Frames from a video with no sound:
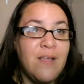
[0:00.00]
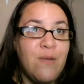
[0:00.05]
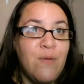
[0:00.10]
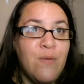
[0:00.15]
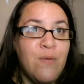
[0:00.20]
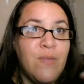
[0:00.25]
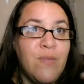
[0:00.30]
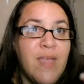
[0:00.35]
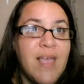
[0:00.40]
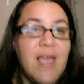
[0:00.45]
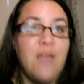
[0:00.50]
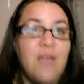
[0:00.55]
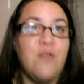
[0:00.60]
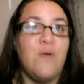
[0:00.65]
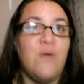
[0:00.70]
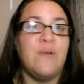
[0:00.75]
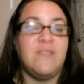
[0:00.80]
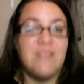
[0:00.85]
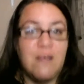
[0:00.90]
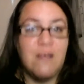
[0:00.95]
I know
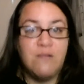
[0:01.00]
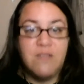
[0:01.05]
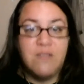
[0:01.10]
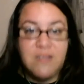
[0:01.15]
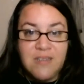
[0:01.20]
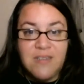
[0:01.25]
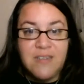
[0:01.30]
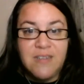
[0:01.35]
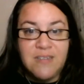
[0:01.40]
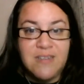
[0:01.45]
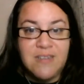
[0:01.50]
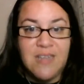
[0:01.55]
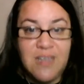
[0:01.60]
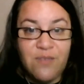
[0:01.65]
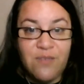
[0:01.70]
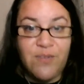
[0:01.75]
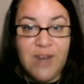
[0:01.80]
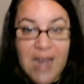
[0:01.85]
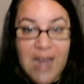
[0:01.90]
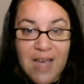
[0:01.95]
it sounds silly to
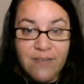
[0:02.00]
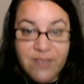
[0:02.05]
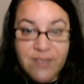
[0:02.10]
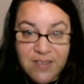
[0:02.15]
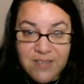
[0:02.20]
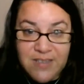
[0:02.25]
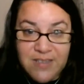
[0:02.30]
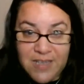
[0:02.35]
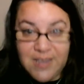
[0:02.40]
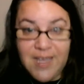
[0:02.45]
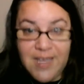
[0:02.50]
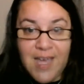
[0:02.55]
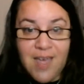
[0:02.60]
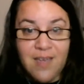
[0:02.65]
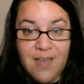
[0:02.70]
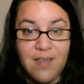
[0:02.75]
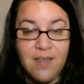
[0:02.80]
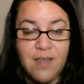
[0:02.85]
even have to say that,